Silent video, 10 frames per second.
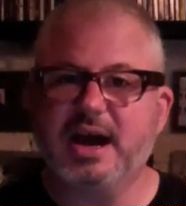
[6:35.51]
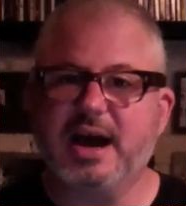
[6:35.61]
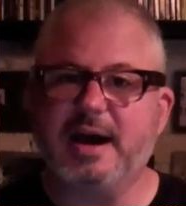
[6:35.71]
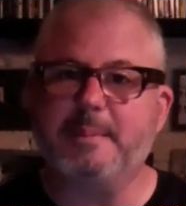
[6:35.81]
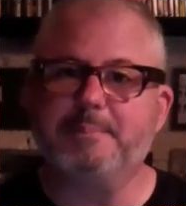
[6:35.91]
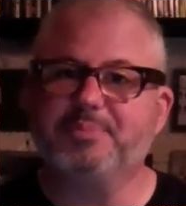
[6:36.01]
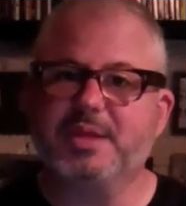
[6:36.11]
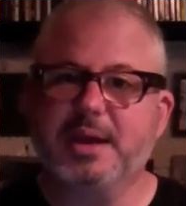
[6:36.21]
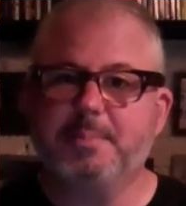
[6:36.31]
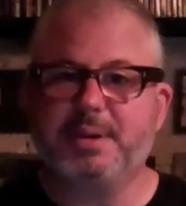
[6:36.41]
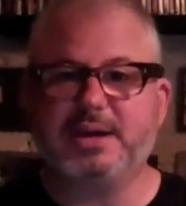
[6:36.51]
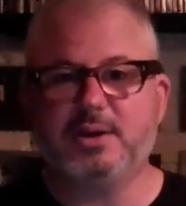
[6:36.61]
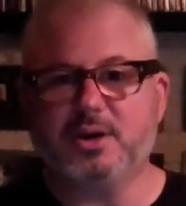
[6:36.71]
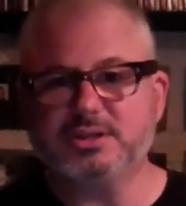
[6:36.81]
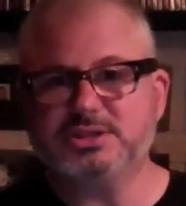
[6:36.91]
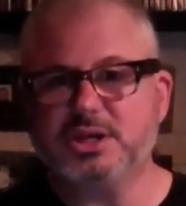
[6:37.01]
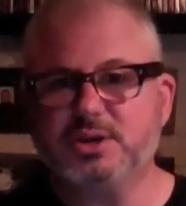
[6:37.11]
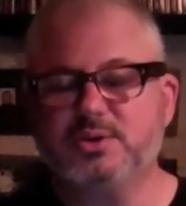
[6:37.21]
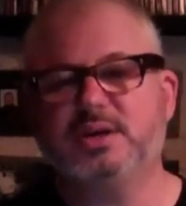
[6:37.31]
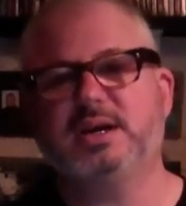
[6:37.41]
But it
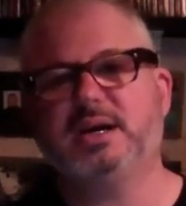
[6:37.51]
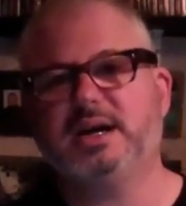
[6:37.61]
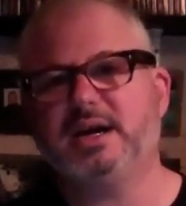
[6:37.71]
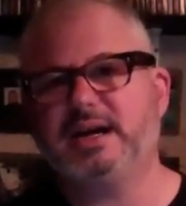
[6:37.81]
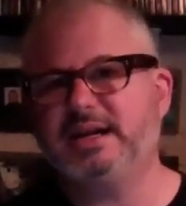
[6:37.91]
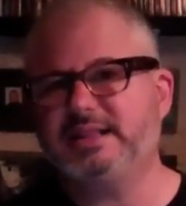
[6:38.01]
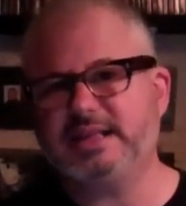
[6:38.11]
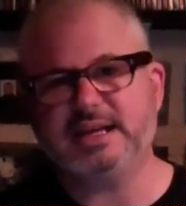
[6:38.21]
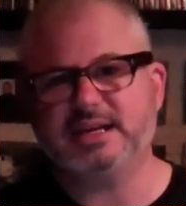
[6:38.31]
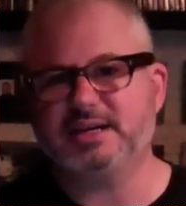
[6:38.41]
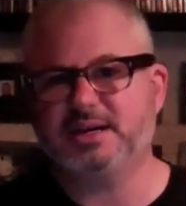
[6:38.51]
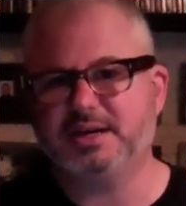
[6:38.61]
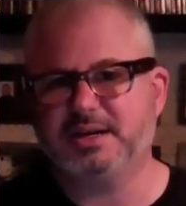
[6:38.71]
also, I think,